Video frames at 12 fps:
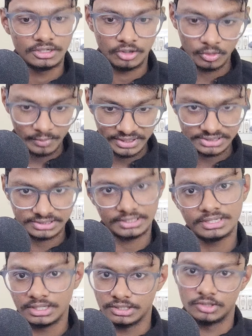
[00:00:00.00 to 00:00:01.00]
Now you might say,
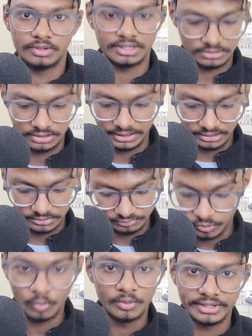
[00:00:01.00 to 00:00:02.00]
sir, you are like
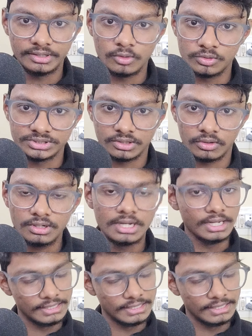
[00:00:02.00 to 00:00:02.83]
promoting course and all.